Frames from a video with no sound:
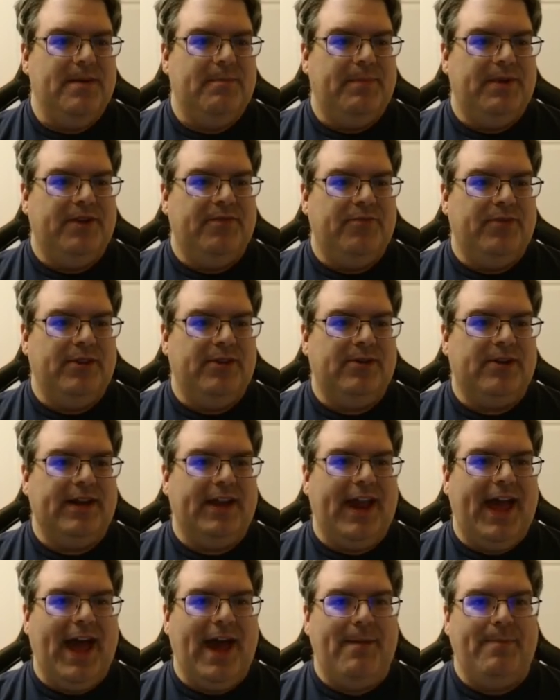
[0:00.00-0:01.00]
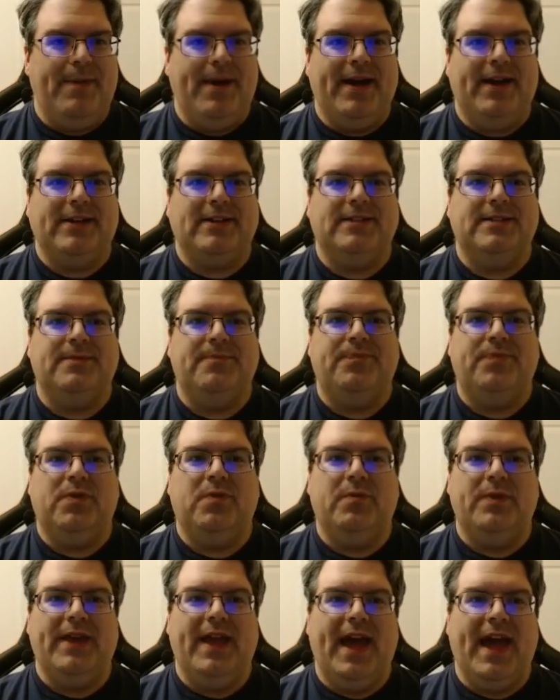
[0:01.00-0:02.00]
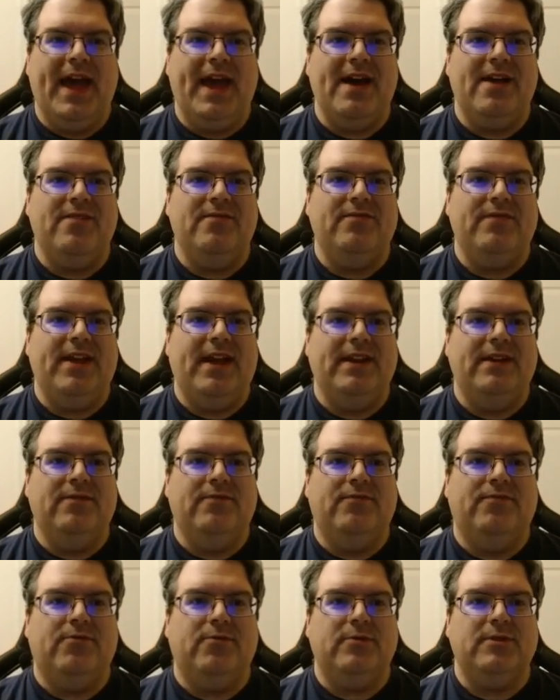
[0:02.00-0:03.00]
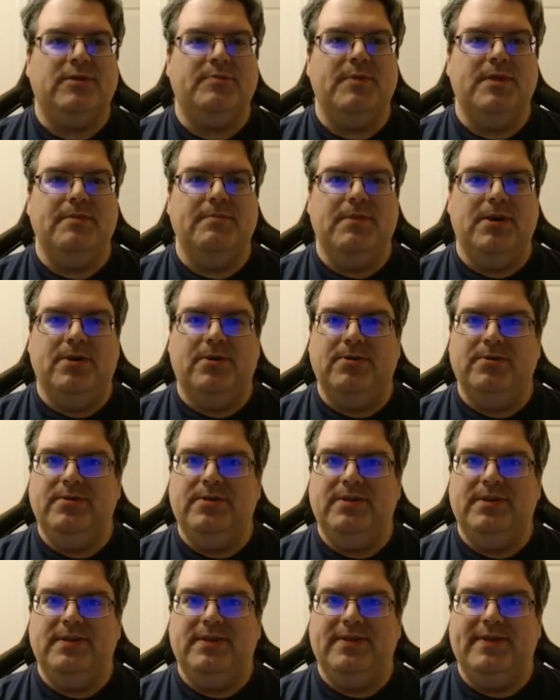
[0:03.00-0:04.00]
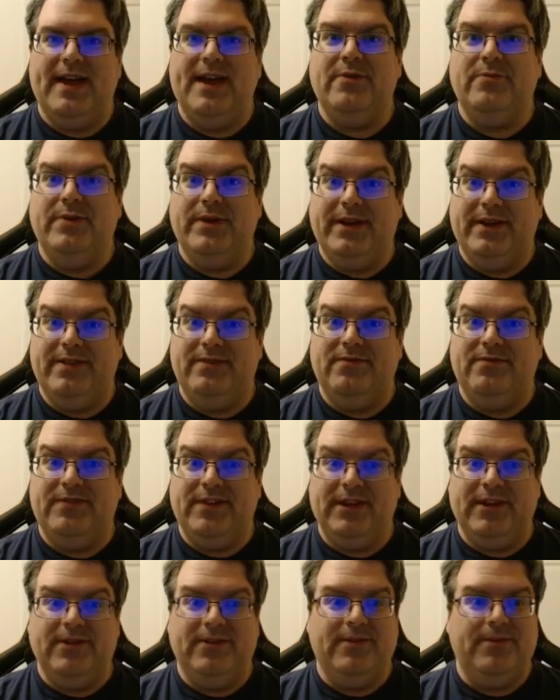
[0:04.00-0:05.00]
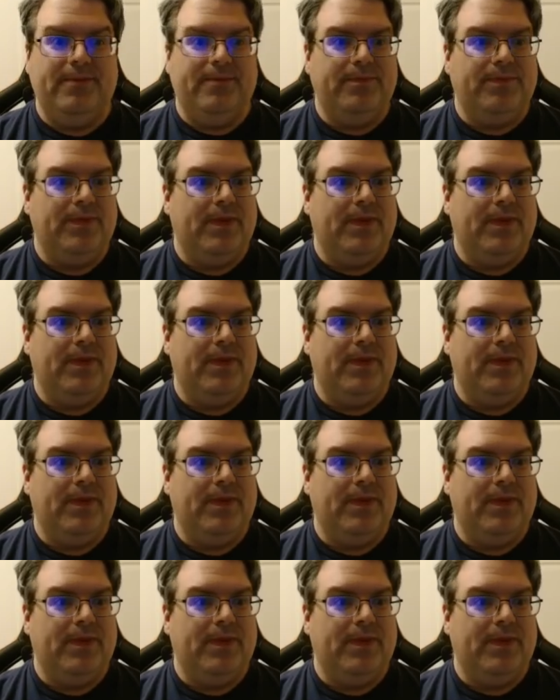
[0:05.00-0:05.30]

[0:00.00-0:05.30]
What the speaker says: But if we look at AppX, we have an enforcement mode that we configured.